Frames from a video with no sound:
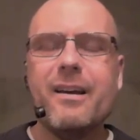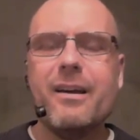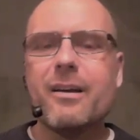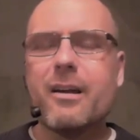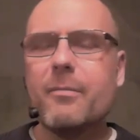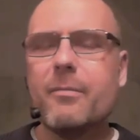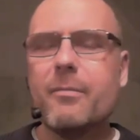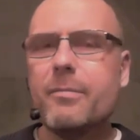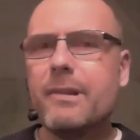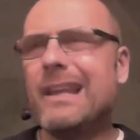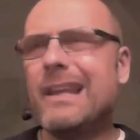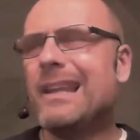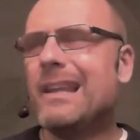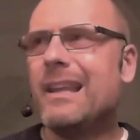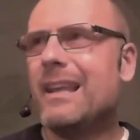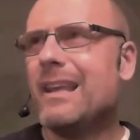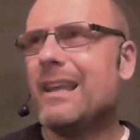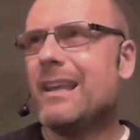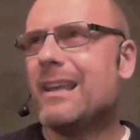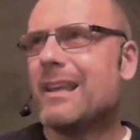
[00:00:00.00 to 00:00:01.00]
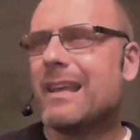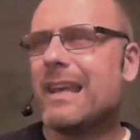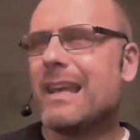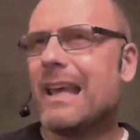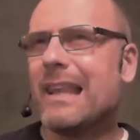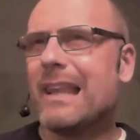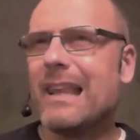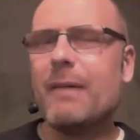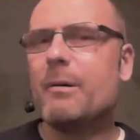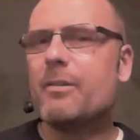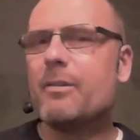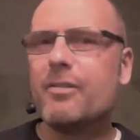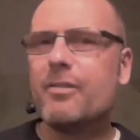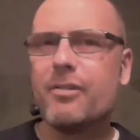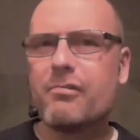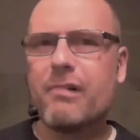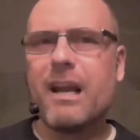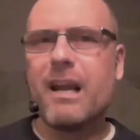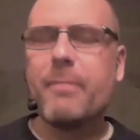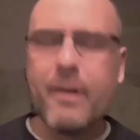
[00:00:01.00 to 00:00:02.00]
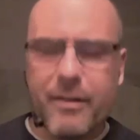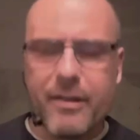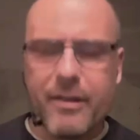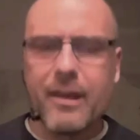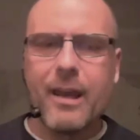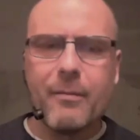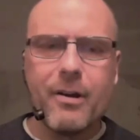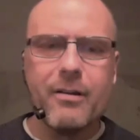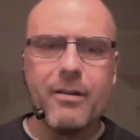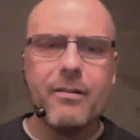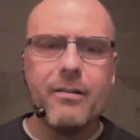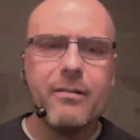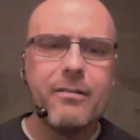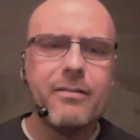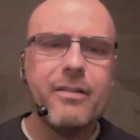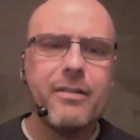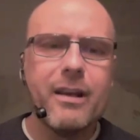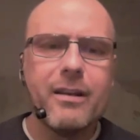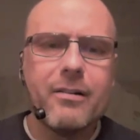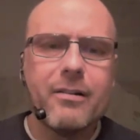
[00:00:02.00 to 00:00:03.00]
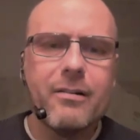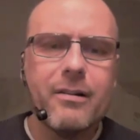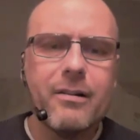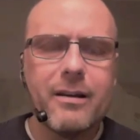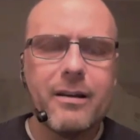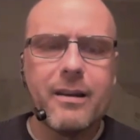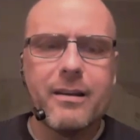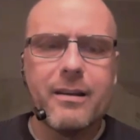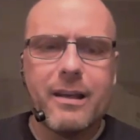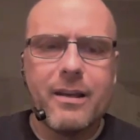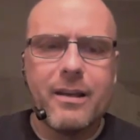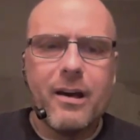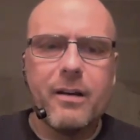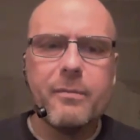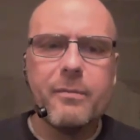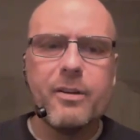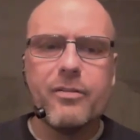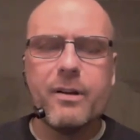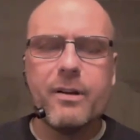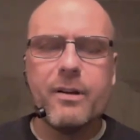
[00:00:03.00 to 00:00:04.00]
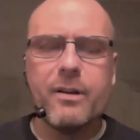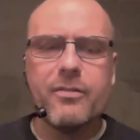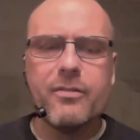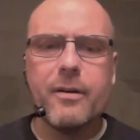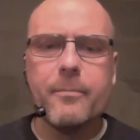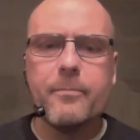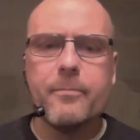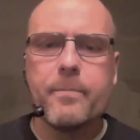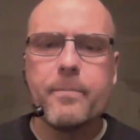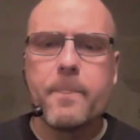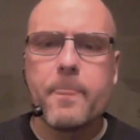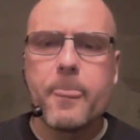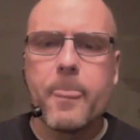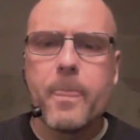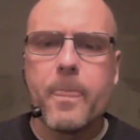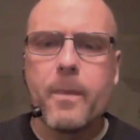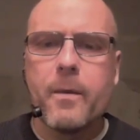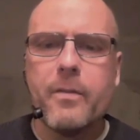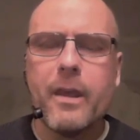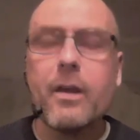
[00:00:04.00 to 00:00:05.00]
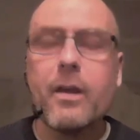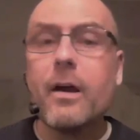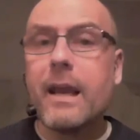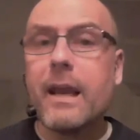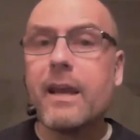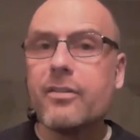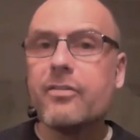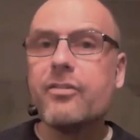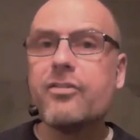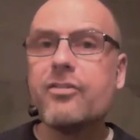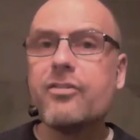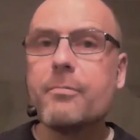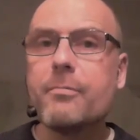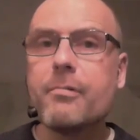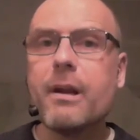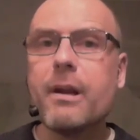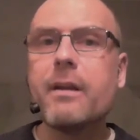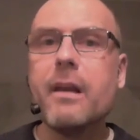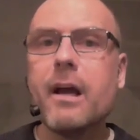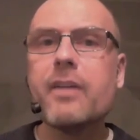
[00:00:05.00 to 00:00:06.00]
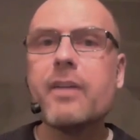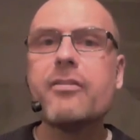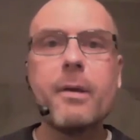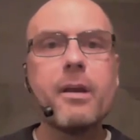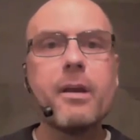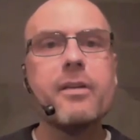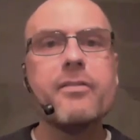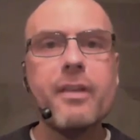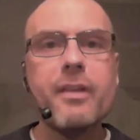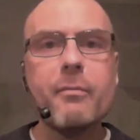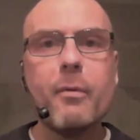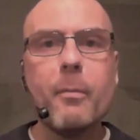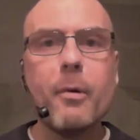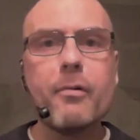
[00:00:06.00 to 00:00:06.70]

completely calamitous crap. I think I'm not a technical economist, but they got access to cheap credit largely because they were more